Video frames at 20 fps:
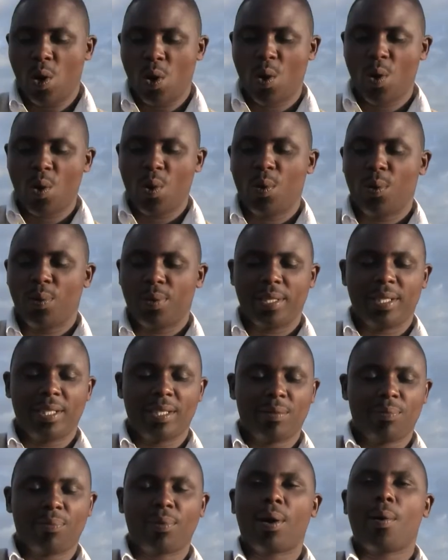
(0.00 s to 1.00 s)
all
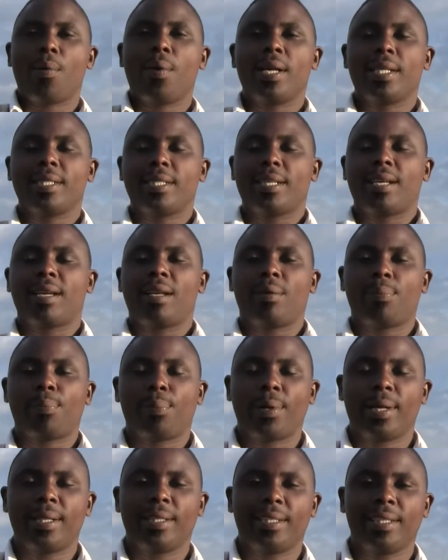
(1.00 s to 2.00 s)
these flowers are
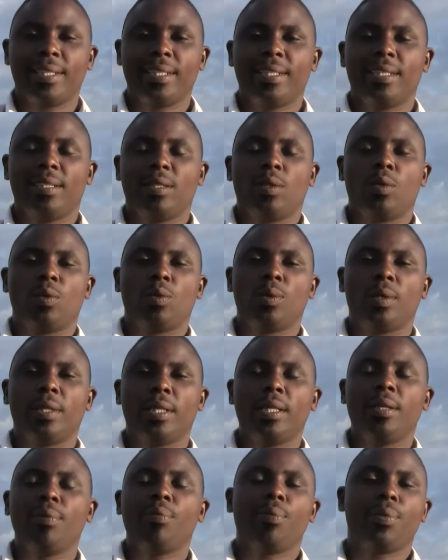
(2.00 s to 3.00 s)
planted to
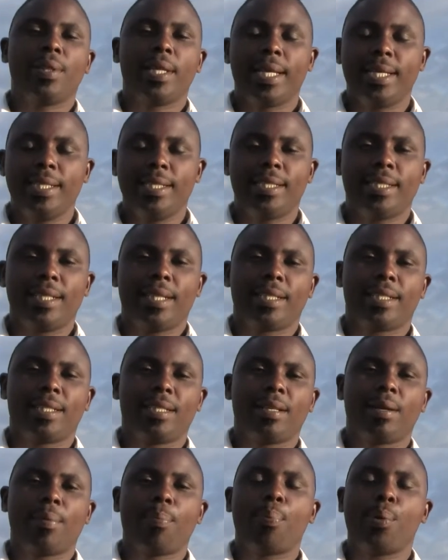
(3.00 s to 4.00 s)
give the
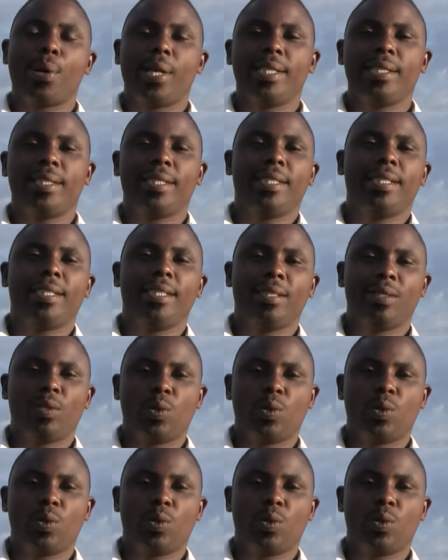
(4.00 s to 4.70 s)
insects plenty